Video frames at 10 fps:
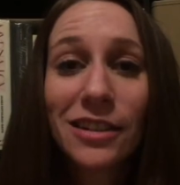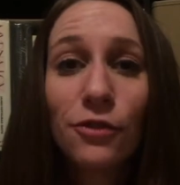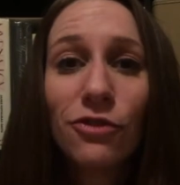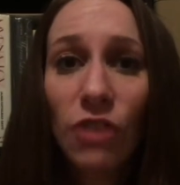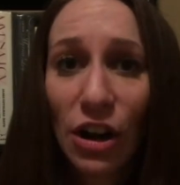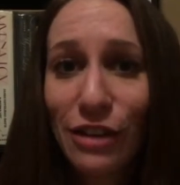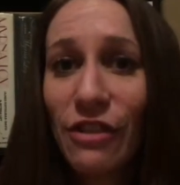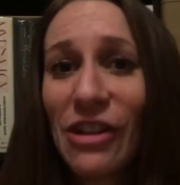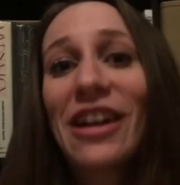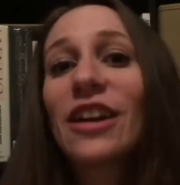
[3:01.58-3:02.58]
it's very,
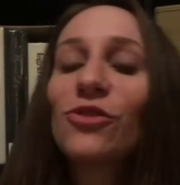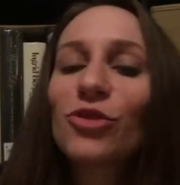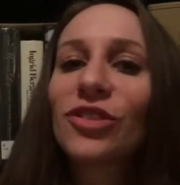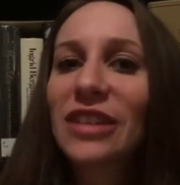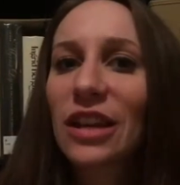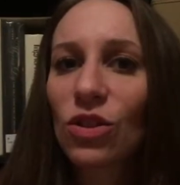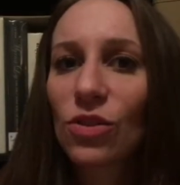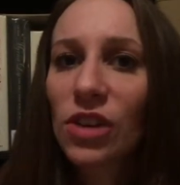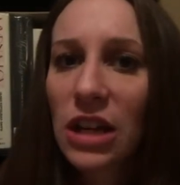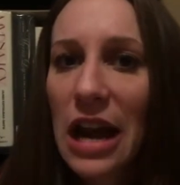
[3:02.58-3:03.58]
very interesting,
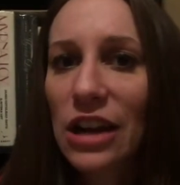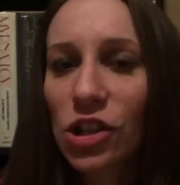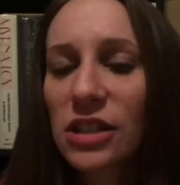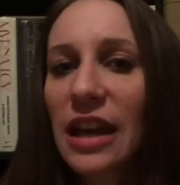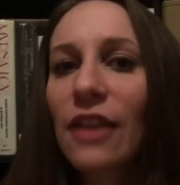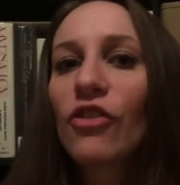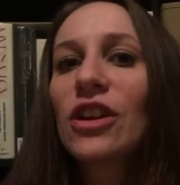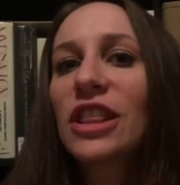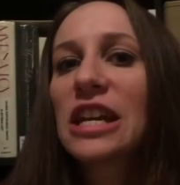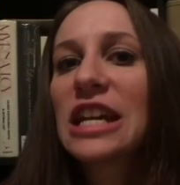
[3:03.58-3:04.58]
their connection to
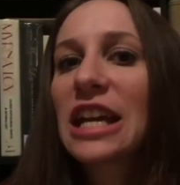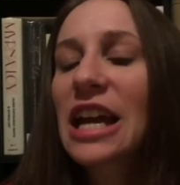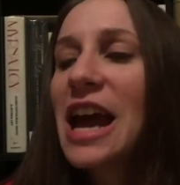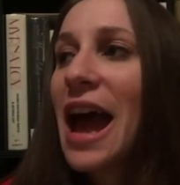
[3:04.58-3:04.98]
everything.